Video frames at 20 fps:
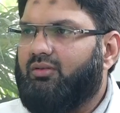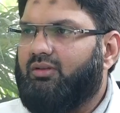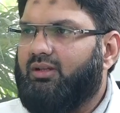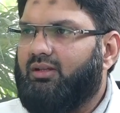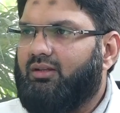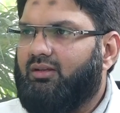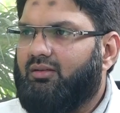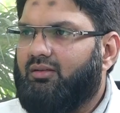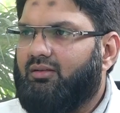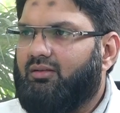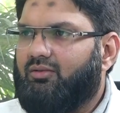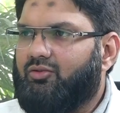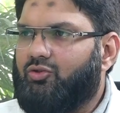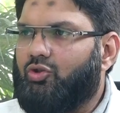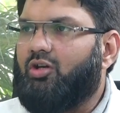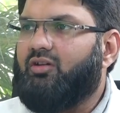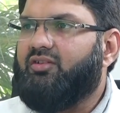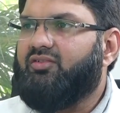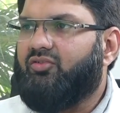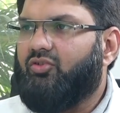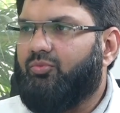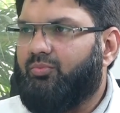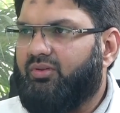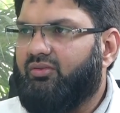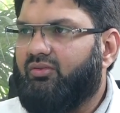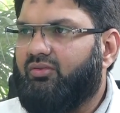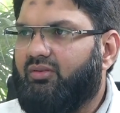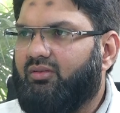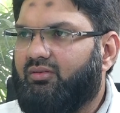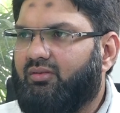the jaw
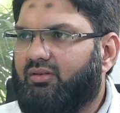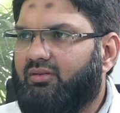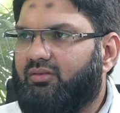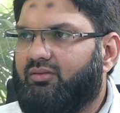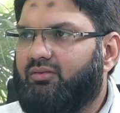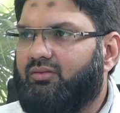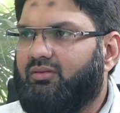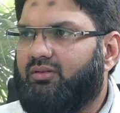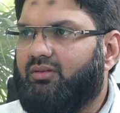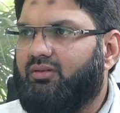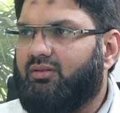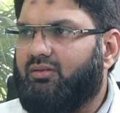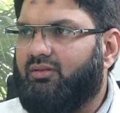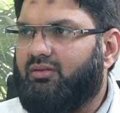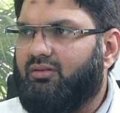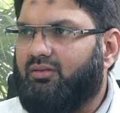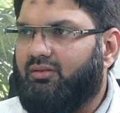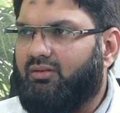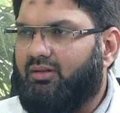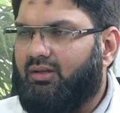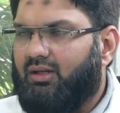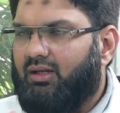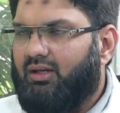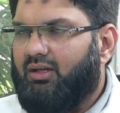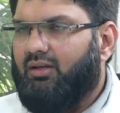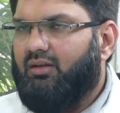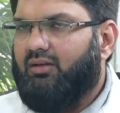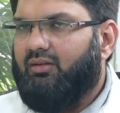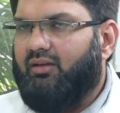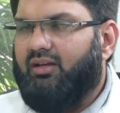discrepancies and the
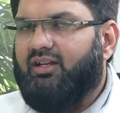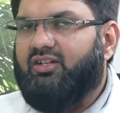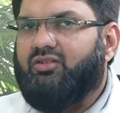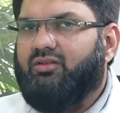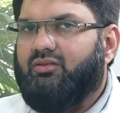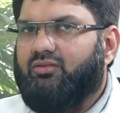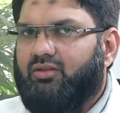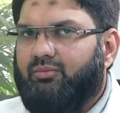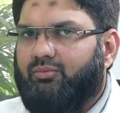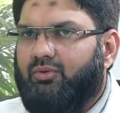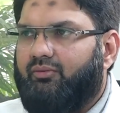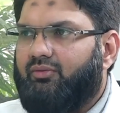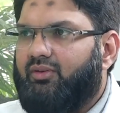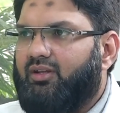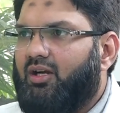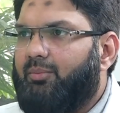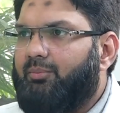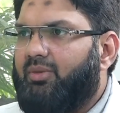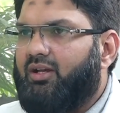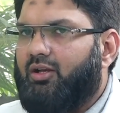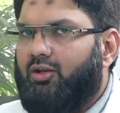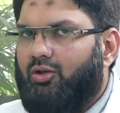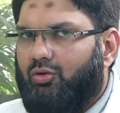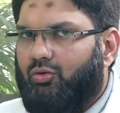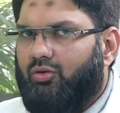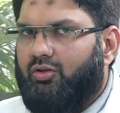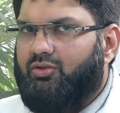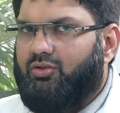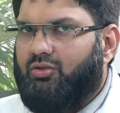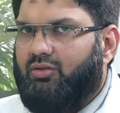relationship of the upper and
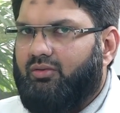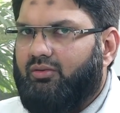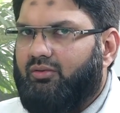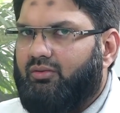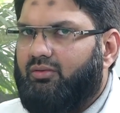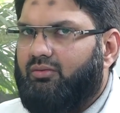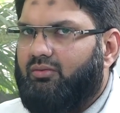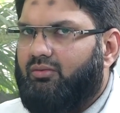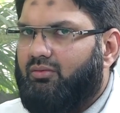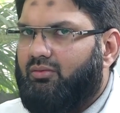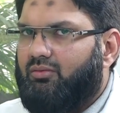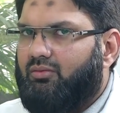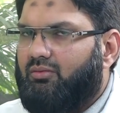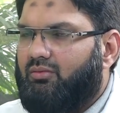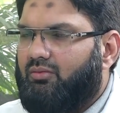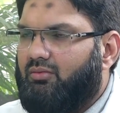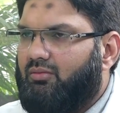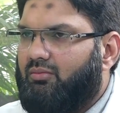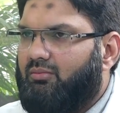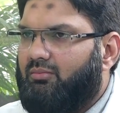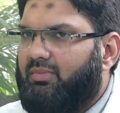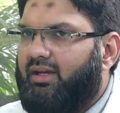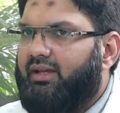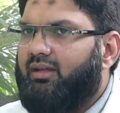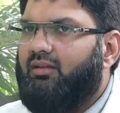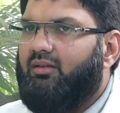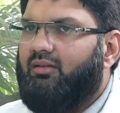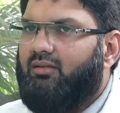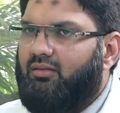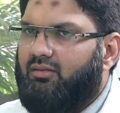lower jaws. So my
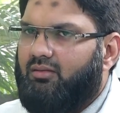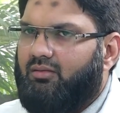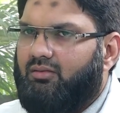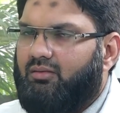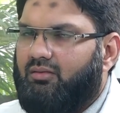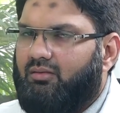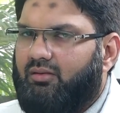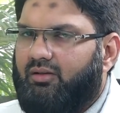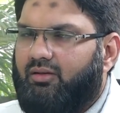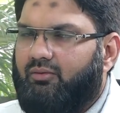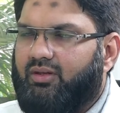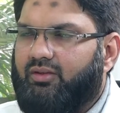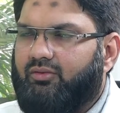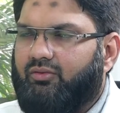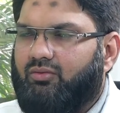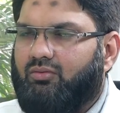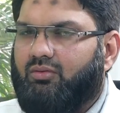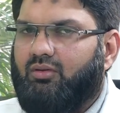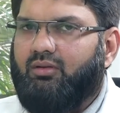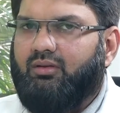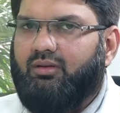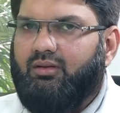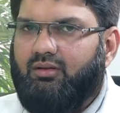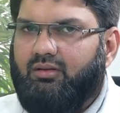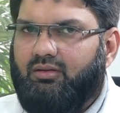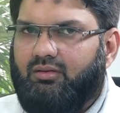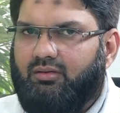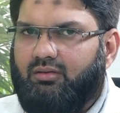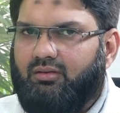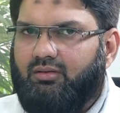advice to all
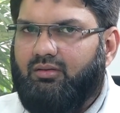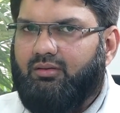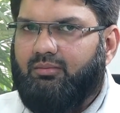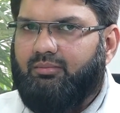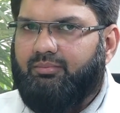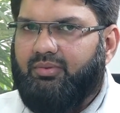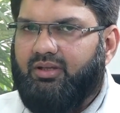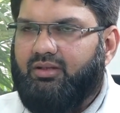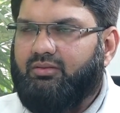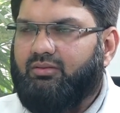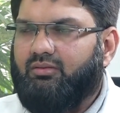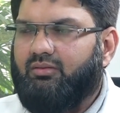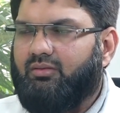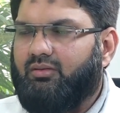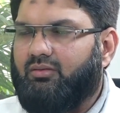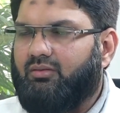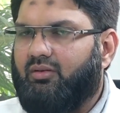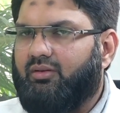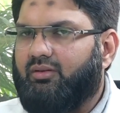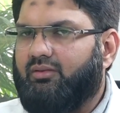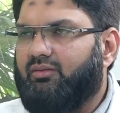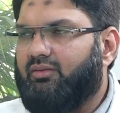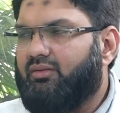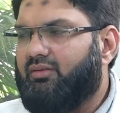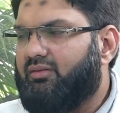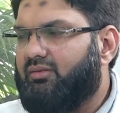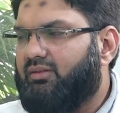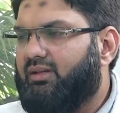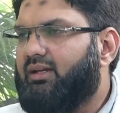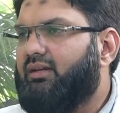the patients and
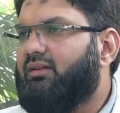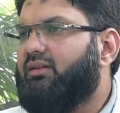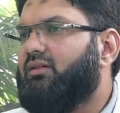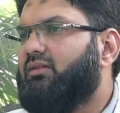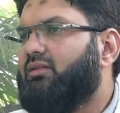audiences is that